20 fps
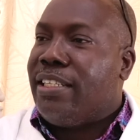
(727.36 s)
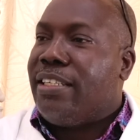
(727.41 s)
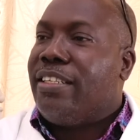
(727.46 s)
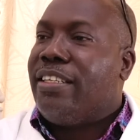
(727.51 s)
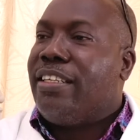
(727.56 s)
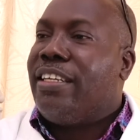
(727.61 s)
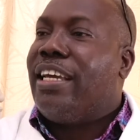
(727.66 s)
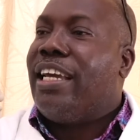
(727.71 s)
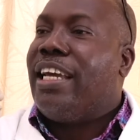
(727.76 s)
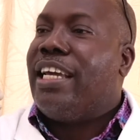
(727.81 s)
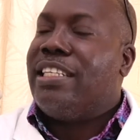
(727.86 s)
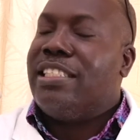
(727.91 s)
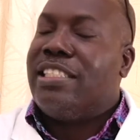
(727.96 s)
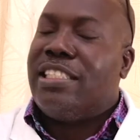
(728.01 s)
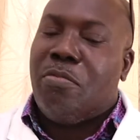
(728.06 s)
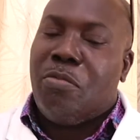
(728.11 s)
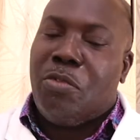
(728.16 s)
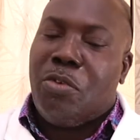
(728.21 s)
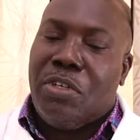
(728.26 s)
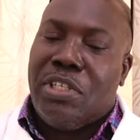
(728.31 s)
okay. and
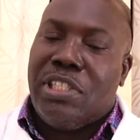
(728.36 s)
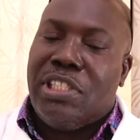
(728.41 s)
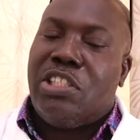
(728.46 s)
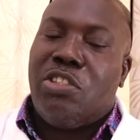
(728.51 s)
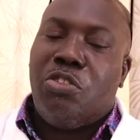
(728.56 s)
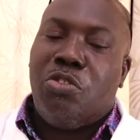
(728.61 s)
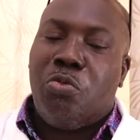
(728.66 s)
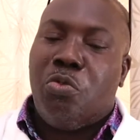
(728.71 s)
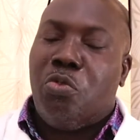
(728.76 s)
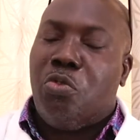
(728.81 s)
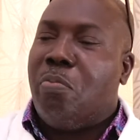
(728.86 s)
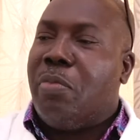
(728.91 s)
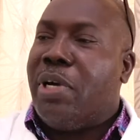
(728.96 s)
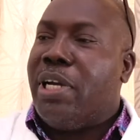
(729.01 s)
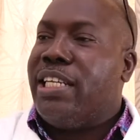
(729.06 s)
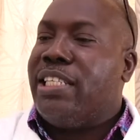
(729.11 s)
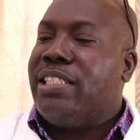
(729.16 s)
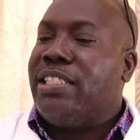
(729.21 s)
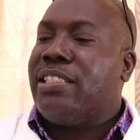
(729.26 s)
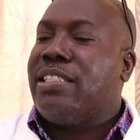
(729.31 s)
some conditions would
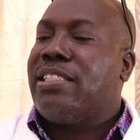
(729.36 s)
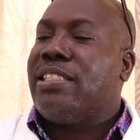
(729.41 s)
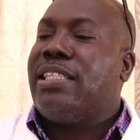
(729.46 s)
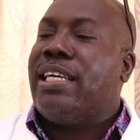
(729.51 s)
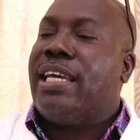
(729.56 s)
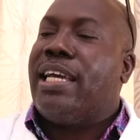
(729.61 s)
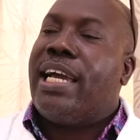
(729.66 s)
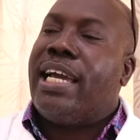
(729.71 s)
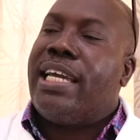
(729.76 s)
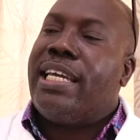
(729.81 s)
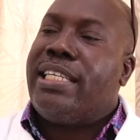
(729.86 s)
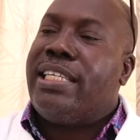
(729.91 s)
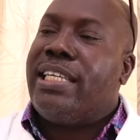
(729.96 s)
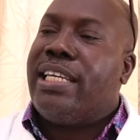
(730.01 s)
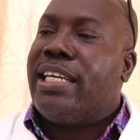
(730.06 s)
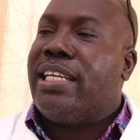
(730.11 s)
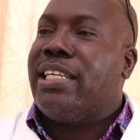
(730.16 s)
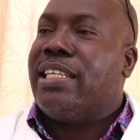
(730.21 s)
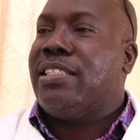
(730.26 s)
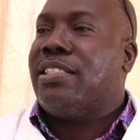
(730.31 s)
manage it. The
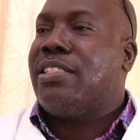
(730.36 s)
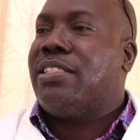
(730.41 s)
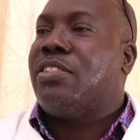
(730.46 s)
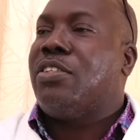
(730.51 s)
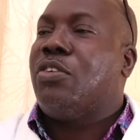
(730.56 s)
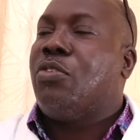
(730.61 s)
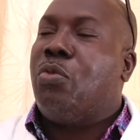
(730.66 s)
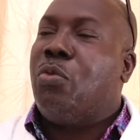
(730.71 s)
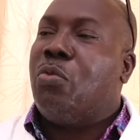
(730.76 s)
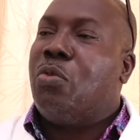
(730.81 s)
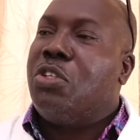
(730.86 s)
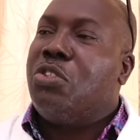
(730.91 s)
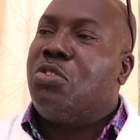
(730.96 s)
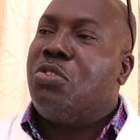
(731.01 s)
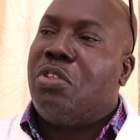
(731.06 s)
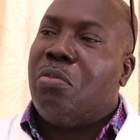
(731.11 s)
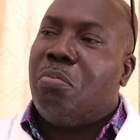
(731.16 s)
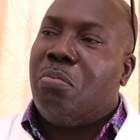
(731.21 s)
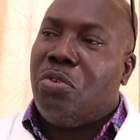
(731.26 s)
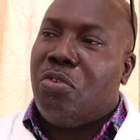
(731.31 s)
idea is we want
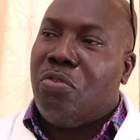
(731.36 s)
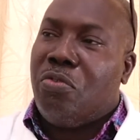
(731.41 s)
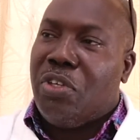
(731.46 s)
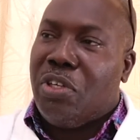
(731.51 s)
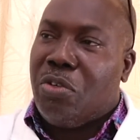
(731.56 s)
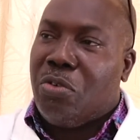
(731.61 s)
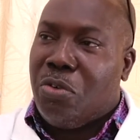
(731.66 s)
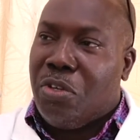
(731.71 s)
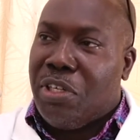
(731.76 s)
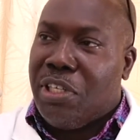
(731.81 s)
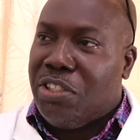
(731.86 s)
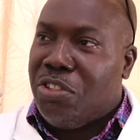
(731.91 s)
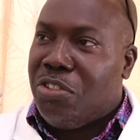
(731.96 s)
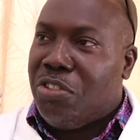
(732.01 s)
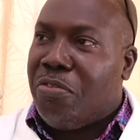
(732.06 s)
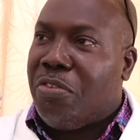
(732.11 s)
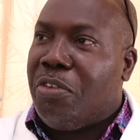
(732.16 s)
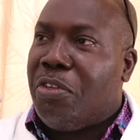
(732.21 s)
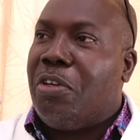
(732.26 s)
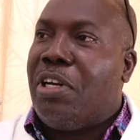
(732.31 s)
to improve your quality
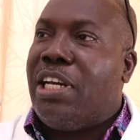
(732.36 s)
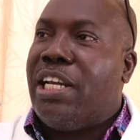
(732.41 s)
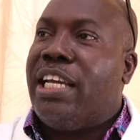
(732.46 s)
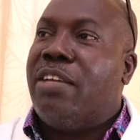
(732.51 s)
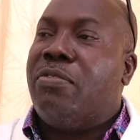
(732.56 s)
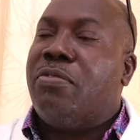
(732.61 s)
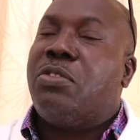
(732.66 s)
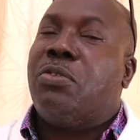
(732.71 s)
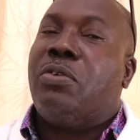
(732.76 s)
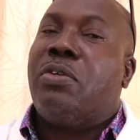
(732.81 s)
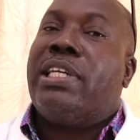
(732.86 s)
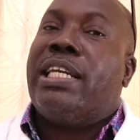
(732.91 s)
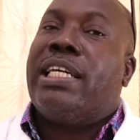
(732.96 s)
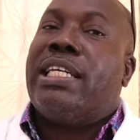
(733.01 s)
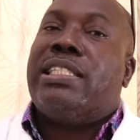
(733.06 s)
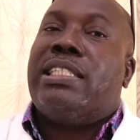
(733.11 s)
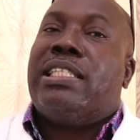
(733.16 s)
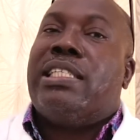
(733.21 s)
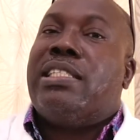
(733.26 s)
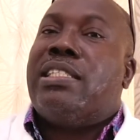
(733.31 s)
of your life, so
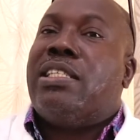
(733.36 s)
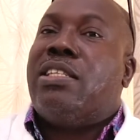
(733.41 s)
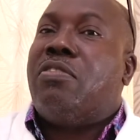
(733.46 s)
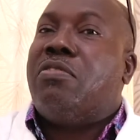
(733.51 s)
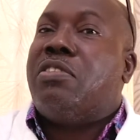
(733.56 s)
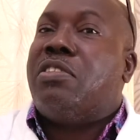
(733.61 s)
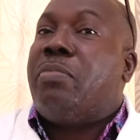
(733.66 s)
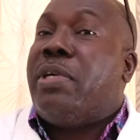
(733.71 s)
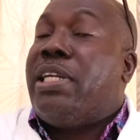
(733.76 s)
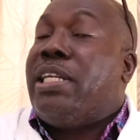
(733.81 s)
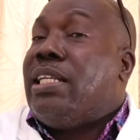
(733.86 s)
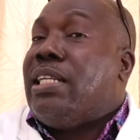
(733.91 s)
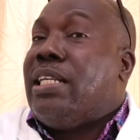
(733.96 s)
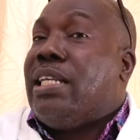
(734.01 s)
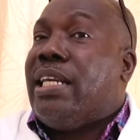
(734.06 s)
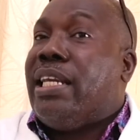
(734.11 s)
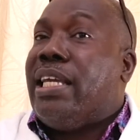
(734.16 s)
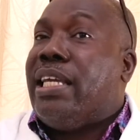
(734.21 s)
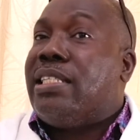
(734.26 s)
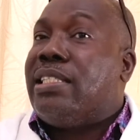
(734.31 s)
that instead of spending
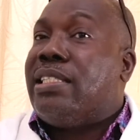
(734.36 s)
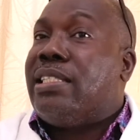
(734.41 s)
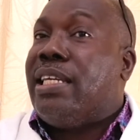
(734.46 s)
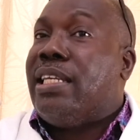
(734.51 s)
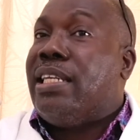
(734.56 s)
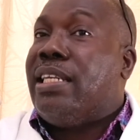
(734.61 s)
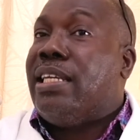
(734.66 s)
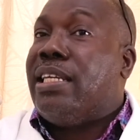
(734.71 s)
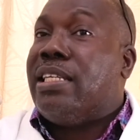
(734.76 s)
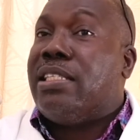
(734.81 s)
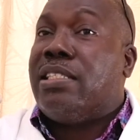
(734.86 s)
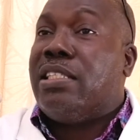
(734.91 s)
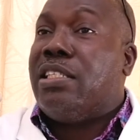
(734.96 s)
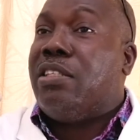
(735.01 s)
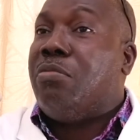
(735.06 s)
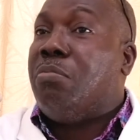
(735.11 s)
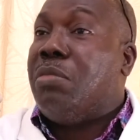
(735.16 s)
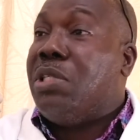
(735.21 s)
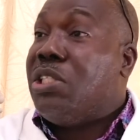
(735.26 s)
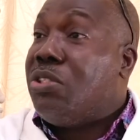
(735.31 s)
the next ten years
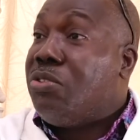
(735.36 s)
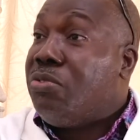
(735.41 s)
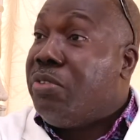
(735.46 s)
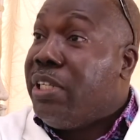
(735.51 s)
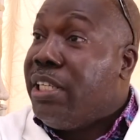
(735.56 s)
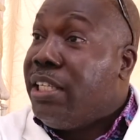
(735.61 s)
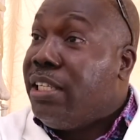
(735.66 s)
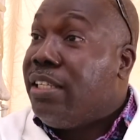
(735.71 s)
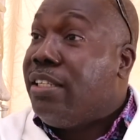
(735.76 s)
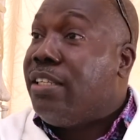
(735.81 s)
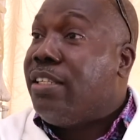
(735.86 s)
in misery,